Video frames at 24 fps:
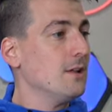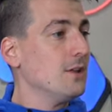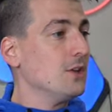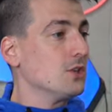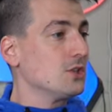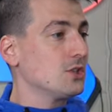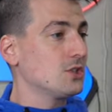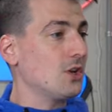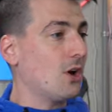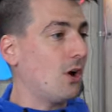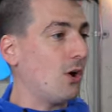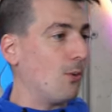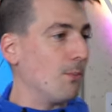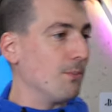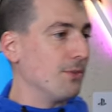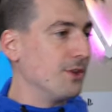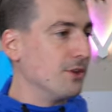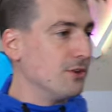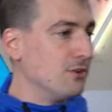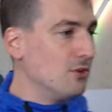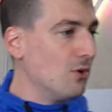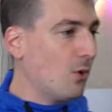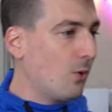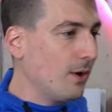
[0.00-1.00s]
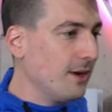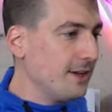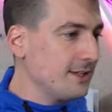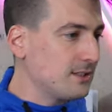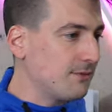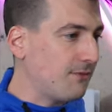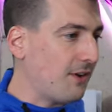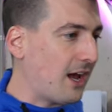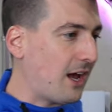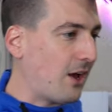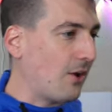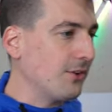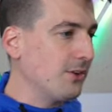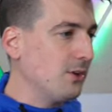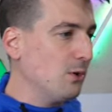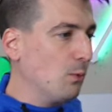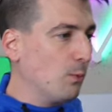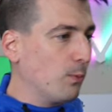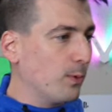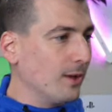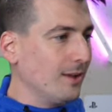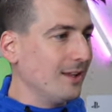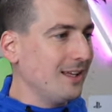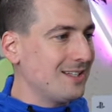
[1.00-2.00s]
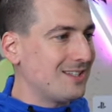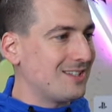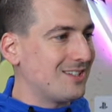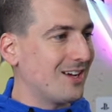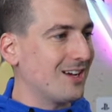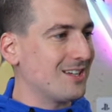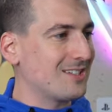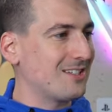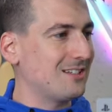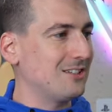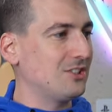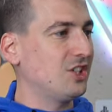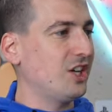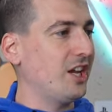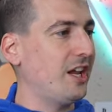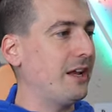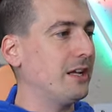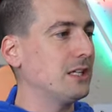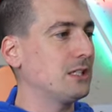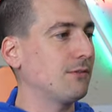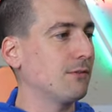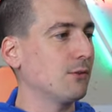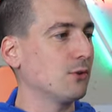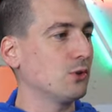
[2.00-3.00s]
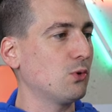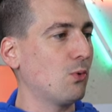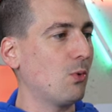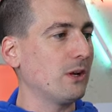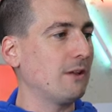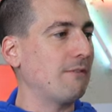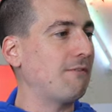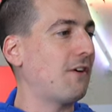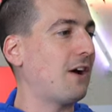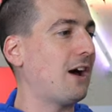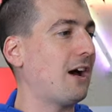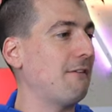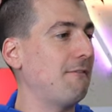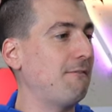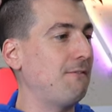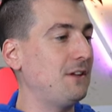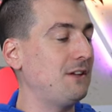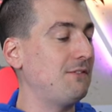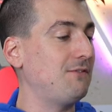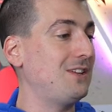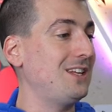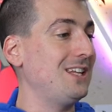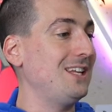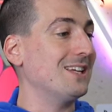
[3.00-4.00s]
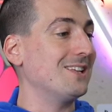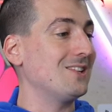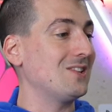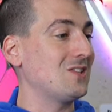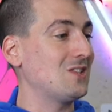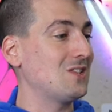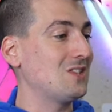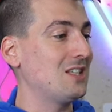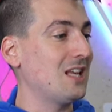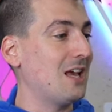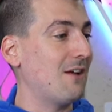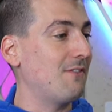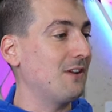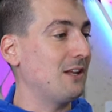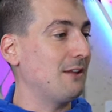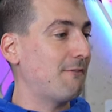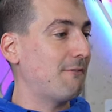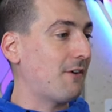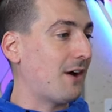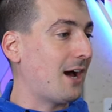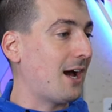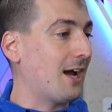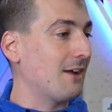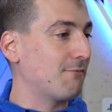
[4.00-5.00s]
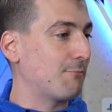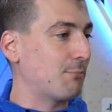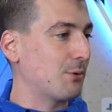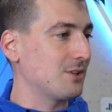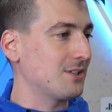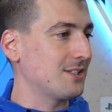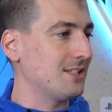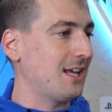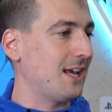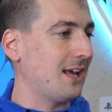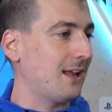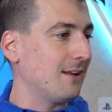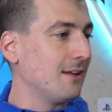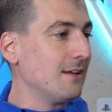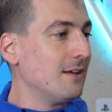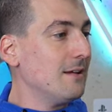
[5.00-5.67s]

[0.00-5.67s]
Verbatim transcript: So the noise value really doesn't change for 25, 50, and 75%.